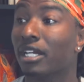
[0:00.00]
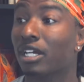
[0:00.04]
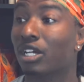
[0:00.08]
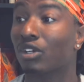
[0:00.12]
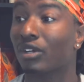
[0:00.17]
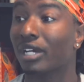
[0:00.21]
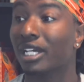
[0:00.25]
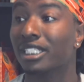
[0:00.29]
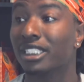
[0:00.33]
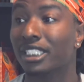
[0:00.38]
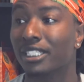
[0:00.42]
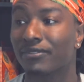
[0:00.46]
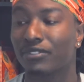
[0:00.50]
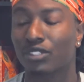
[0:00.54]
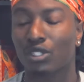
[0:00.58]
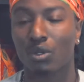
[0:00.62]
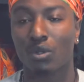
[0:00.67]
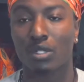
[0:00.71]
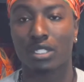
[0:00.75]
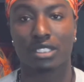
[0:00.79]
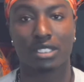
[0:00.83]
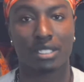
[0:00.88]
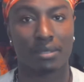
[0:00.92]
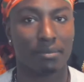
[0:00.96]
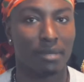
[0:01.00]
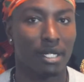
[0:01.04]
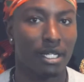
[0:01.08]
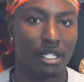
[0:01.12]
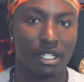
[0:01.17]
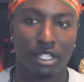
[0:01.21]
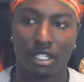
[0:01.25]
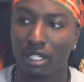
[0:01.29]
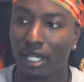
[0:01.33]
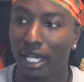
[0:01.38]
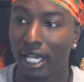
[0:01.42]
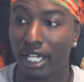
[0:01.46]
aggressive towards the
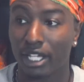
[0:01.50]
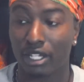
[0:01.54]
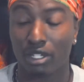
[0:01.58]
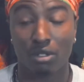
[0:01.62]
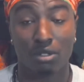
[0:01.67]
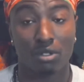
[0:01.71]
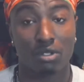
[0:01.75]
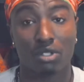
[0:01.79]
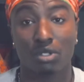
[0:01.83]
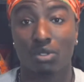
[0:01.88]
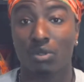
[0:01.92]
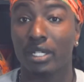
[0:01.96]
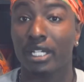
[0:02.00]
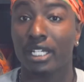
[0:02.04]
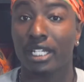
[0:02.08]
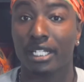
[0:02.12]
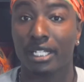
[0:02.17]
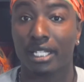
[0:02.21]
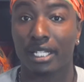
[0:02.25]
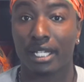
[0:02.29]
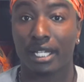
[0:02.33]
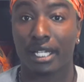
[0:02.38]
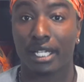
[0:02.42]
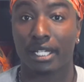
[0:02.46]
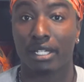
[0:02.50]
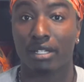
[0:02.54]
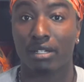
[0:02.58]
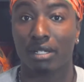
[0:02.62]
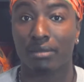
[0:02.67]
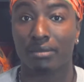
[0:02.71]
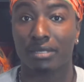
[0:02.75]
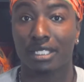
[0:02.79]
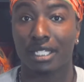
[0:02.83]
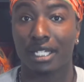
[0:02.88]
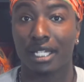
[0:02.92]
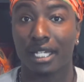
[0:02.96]
money, hey, you'll do anything. You know
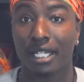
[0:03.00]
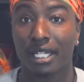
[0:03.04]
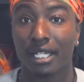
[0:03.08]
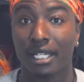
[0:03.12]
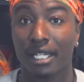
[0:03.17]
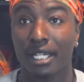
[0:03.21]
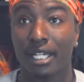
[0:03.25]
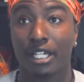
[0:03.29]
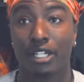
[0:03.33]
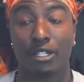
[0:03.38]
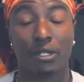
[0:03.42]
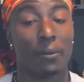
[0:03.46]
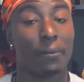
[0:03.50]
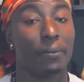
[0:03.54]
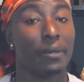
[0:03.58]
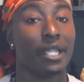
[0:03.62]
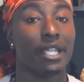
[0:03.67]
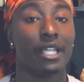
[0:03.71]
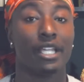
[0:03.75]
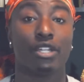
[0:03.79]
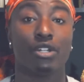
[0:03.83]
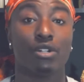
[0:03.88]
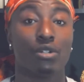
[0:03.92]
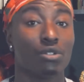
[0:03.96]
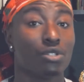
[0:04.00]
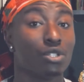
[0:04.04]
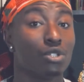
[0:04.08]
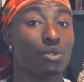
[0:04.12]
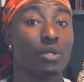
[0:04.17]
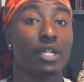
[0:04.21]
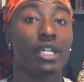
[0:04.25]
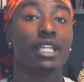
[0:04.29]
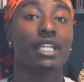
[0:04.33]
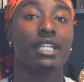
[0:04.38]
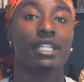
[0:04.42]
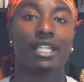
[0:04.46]
what I'm saying? You'll
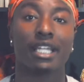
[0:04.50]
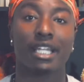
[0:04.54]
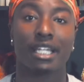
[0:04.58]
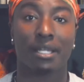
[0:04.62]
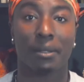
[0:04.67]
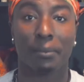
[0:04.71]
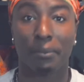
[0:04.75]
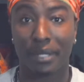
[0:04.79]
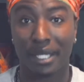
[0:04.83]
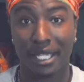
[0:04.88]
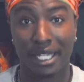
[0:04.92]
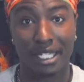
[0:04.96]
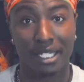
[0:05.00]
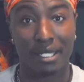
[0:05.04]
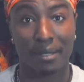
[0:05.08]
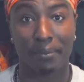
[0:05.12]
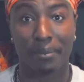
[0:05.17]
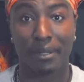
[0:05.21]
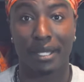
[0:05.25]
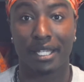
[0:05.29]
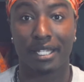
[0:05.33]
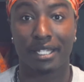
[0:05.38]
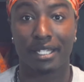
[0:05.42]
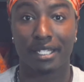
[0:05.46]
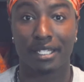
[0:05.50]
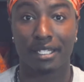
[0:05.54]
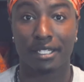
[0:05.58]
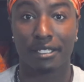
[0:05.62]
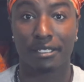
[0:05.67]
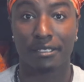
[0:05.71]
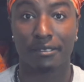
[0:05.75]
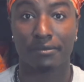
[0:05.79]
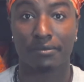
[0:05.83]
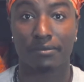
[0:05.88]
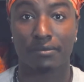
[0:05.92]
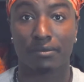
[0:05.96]
do anything to be independent.
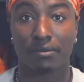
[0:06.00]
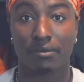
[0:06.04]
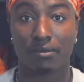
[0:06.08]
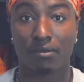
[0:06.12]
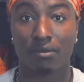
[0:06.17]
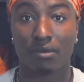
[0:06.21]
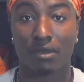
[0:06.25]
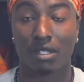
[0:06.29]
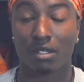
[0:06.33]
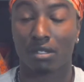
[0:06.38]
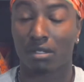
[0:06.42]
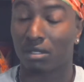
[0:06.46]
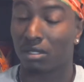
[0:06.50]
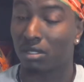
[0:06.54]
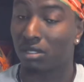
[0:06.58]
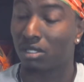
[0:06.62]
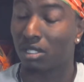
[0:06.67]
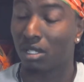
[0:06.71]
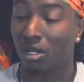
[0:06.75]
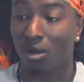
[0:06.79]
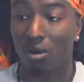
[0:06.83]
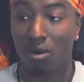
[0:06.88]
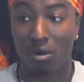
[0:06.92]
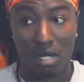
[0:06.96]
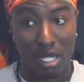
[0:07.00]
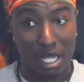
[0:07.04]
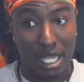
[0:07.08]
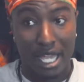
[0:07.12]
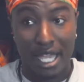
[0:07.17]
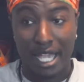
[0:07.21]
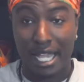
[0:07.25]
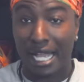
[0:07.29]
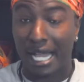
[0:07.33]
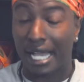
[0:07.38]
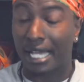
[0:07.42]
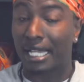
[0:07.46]
So,
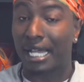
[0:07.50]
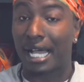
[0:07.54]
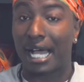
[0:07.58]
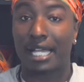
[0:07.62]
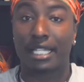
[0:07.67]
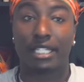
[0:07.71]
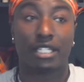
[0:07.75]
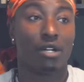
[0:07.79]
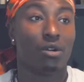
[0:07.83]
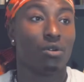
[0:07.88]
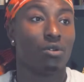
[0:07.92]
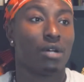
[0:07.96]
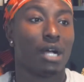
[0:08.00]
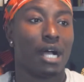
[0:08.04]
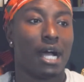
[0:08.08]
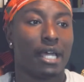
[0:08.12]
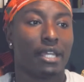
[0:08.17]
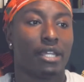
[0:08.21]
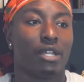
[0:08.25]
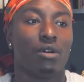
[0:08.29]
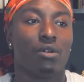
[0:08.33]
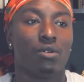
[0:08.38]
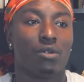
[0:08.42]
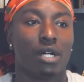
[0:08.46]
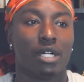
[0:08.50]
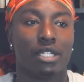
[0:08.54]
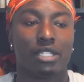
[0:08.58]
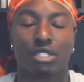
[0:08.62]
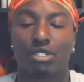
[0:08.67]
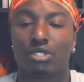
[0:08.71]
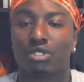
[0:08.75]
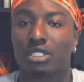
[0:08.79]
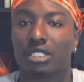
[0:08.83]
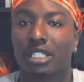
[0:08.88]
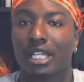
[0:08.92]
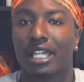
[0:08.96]
hey, I don't
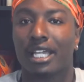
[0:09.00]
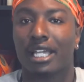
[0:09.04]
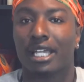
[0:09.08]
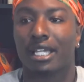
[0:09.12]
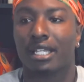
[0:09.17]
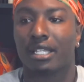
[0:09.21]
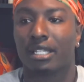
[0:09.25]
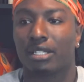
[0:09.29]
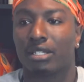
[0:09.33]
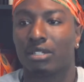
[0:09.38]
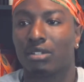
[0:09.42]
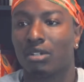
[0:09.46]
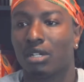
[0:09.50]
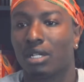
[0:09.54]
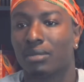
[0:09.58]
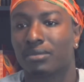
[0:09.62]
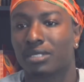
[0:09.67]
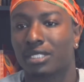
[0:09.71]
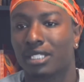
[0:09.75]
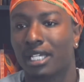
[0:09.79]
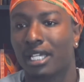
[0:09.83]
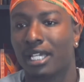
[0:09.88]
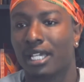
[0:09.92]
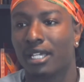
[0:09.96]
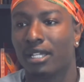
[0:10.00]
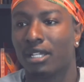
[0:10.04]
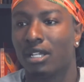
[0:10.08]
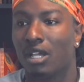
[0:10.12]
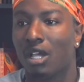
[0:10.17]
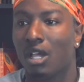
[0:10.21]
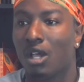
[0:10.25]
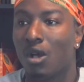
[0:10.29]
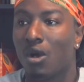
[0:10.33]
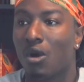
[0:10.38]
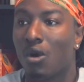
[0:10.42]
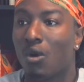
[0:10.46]
understand, you know what I'm saying,
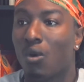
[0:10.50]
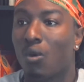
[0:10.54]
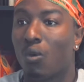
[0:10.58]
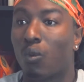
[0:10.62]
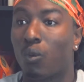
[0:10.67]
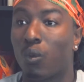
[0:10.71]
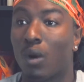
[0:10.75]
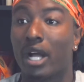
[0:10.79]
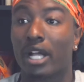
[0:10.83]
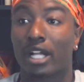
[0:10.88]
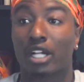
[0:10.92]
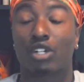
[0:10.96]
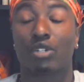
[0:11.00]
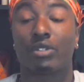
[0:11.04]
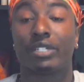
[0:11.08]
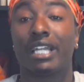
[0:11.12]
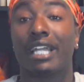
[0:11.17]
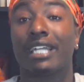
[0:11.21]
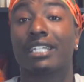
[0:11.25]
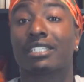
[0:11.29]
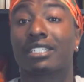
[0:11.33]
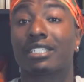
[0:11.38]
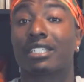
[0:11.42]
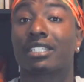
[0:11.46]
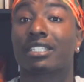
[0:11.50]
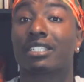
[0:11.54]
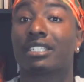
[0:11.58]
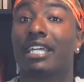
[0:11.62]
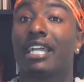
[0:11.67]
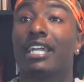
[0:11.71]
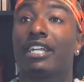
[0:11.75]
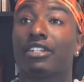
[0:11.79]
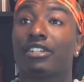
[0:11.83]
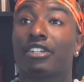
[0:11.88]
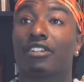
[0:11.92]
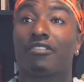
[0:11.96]
what creates the
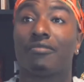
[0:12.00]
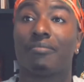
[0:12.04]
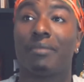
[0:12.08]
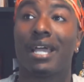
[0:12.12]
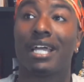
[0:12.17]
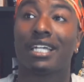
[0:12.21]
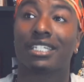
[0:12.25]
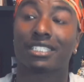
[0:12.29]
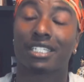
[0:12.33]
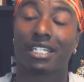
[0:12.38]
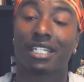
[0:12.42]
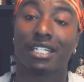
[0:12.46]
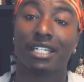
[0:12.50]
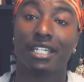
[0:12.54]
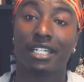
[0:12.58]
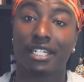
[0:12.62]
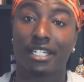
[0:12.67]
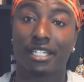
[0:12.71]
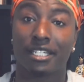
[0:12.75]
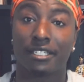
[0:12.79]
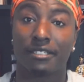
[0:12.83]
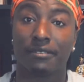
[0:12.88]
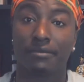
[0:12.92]
standard of masculinity.